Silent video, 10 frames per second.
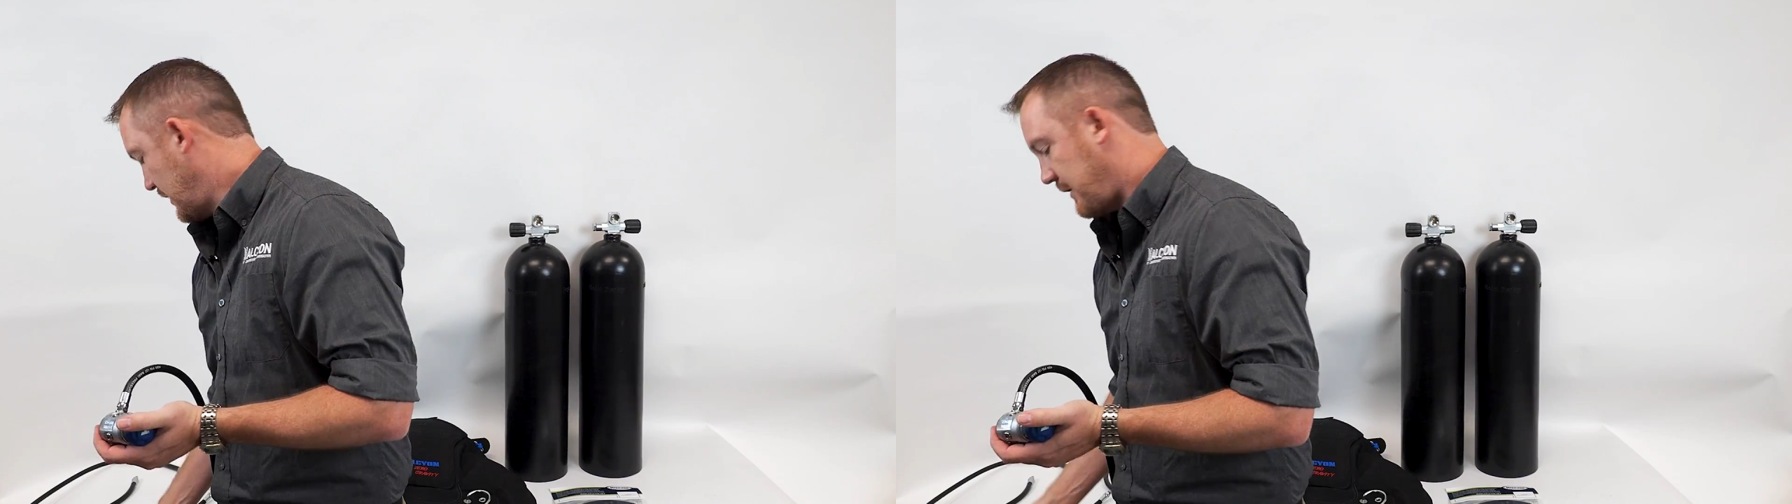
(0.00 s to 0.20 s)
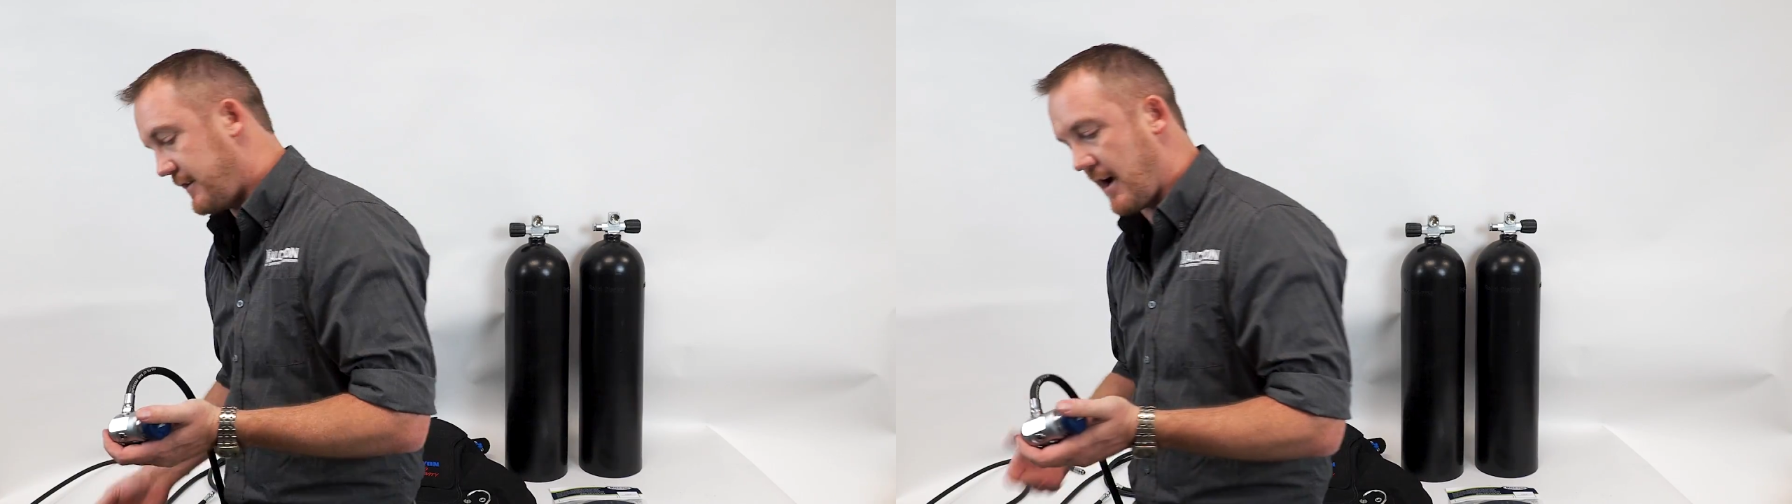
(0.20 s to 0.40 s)

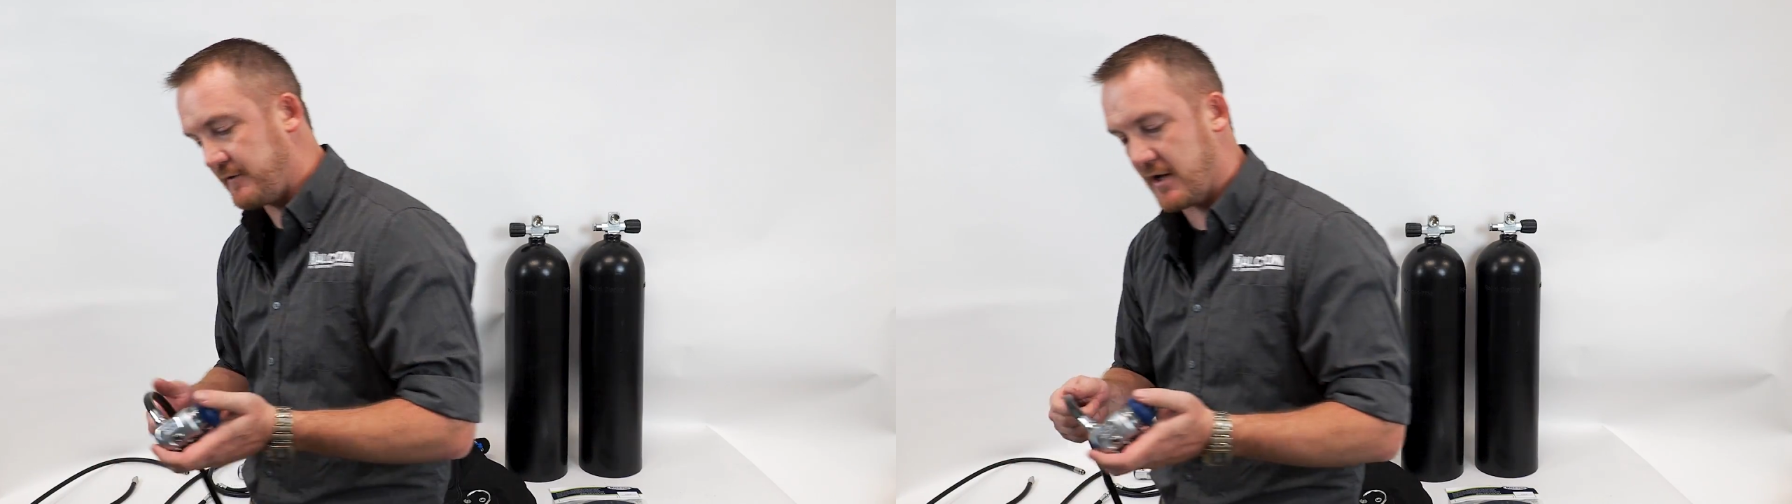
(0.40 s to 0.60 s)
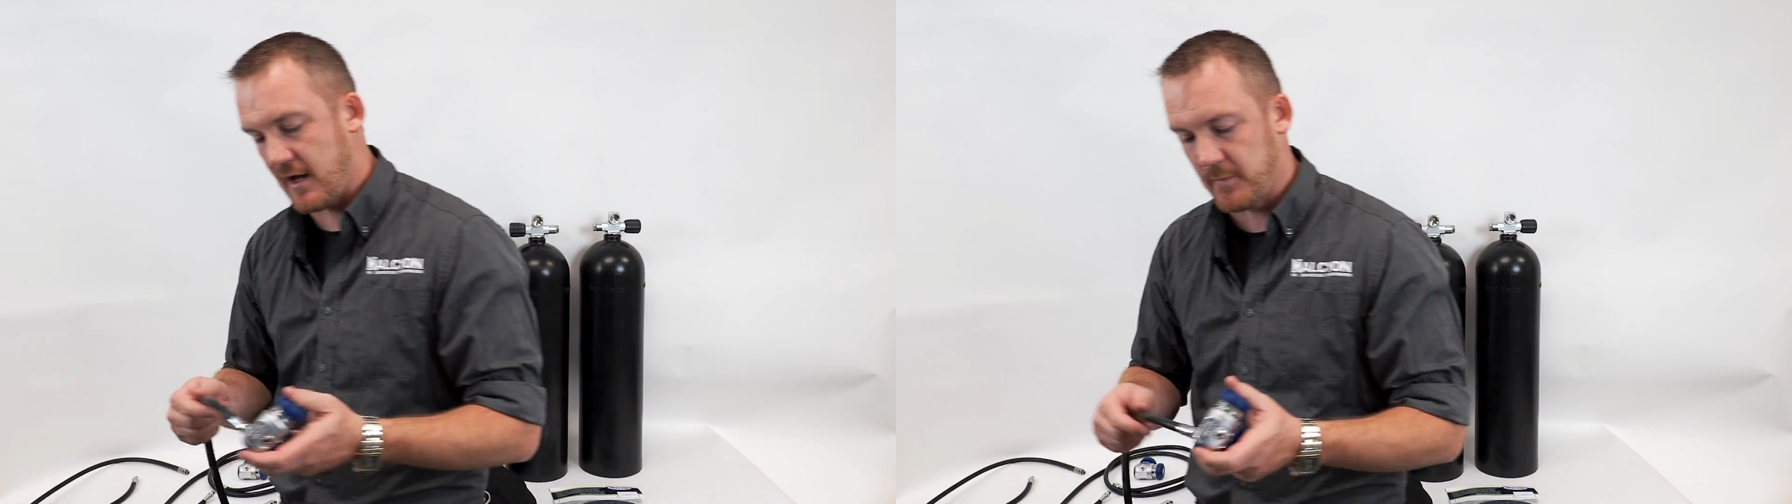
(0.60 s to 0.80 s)
The dive
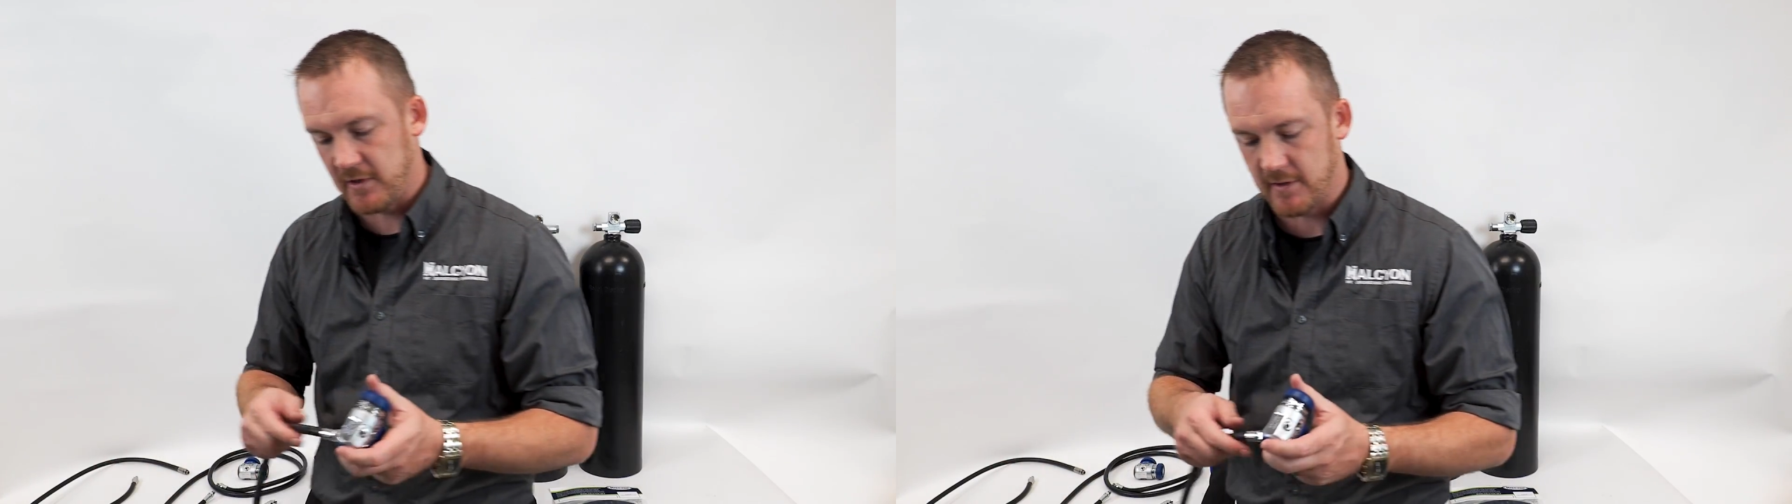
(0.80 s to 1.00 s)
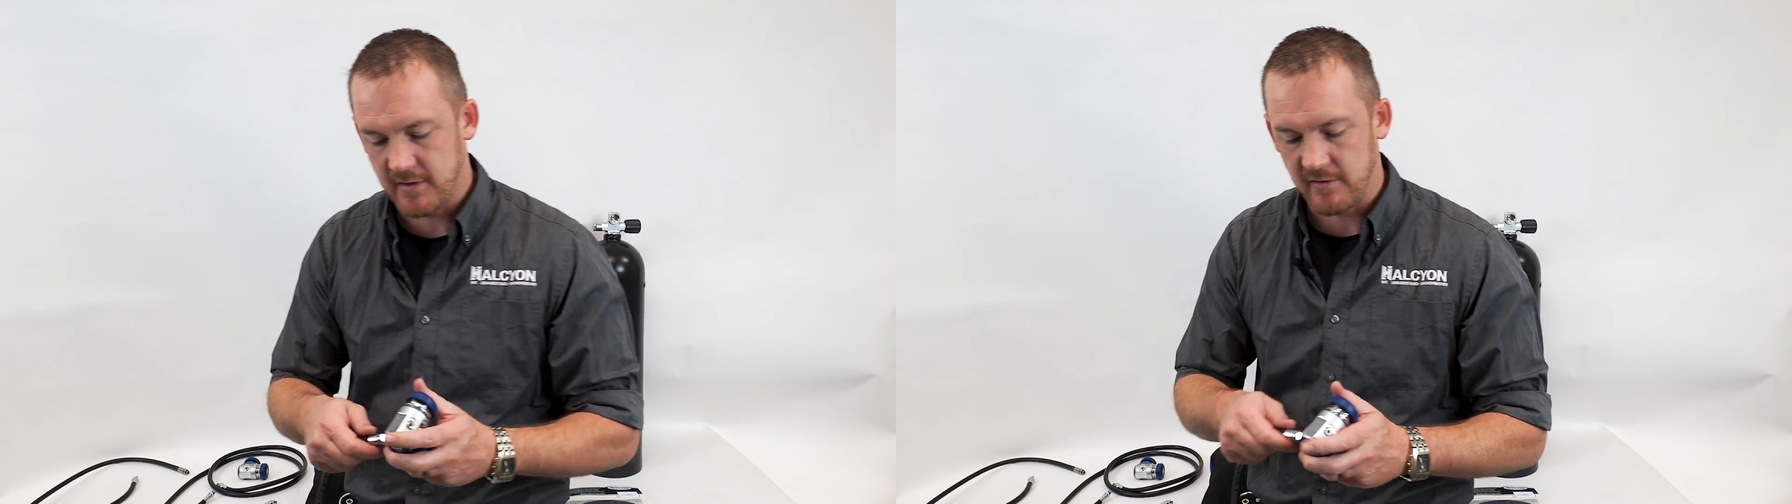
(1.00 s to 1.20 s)
shop and
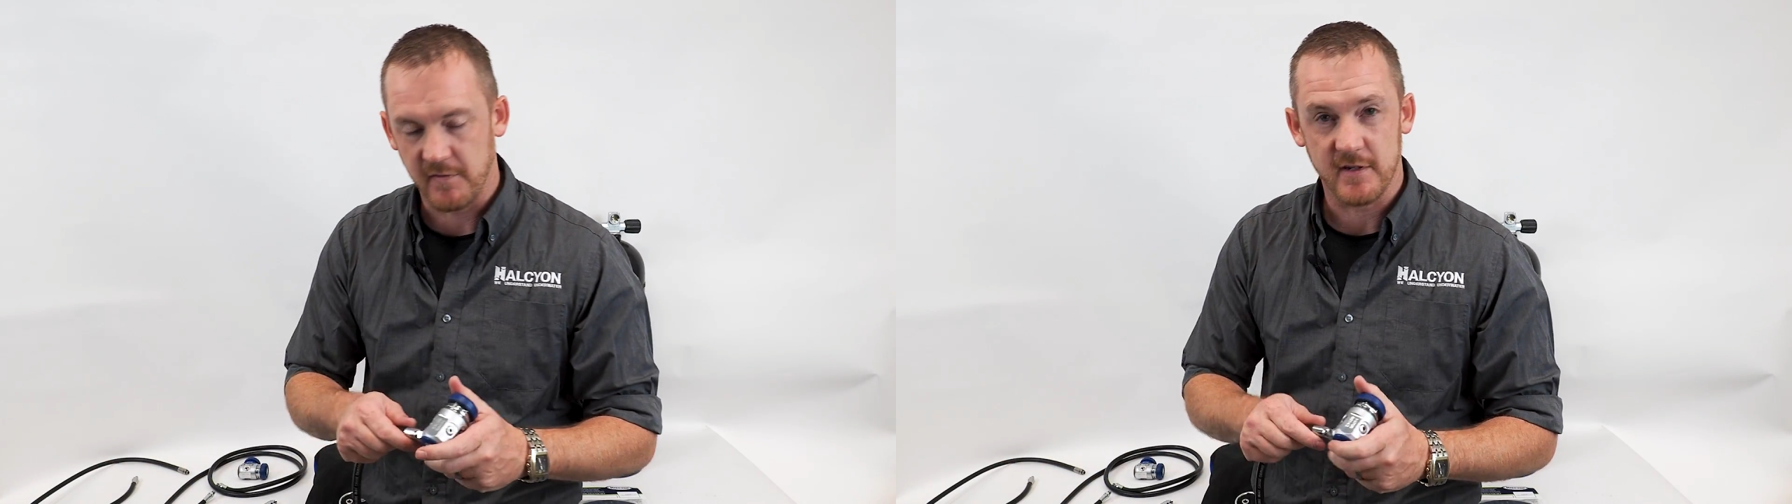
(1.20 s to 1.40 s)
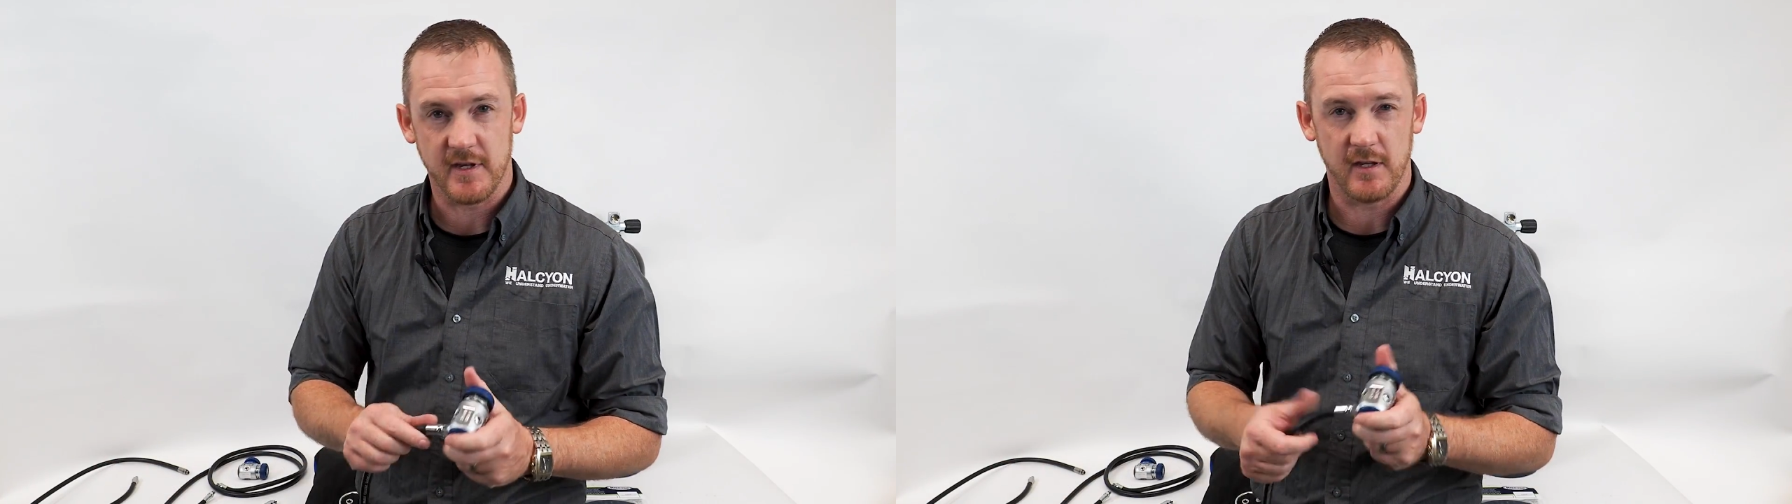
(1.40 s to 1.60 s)
also the
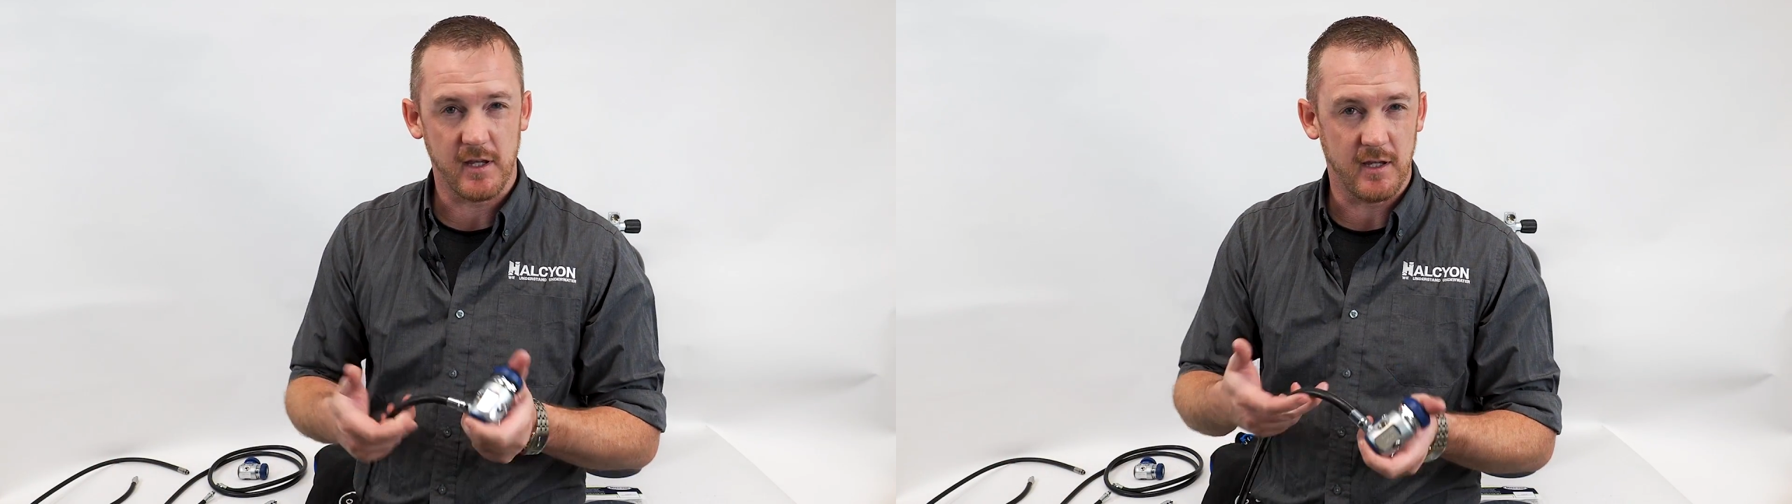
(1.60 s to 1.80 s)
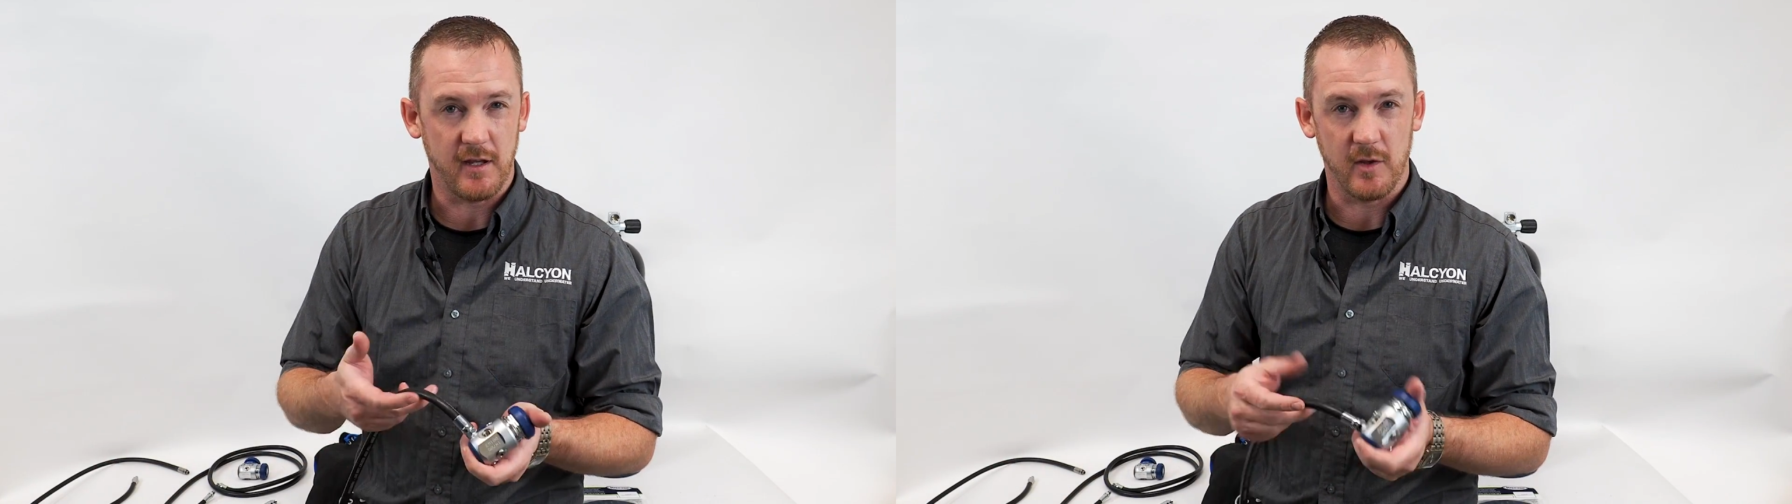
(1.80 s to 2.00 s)

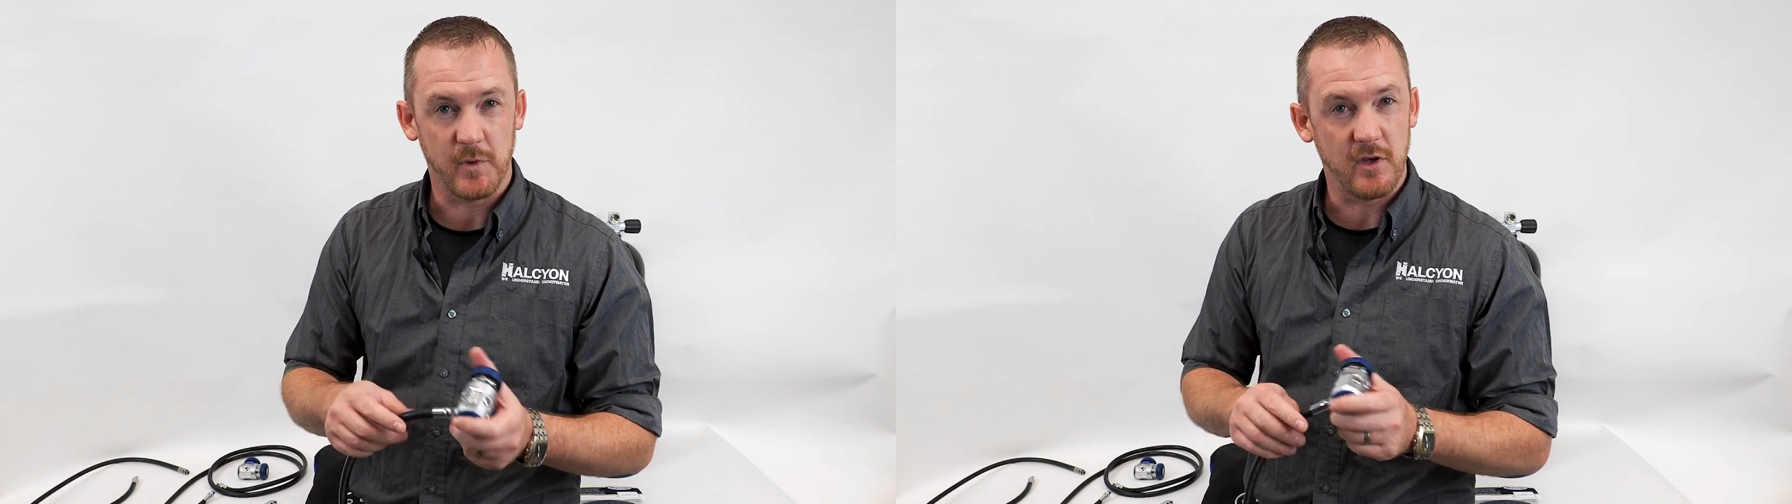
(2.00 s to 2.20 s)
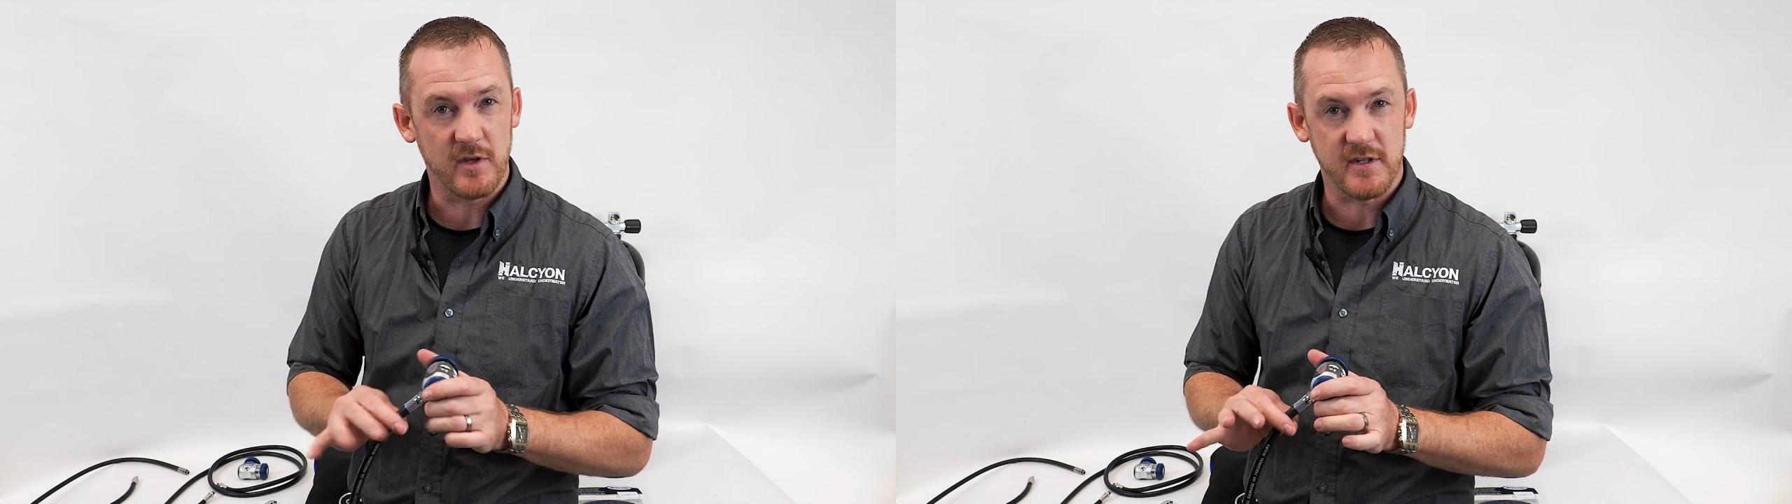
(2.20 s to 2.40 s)
facility can help you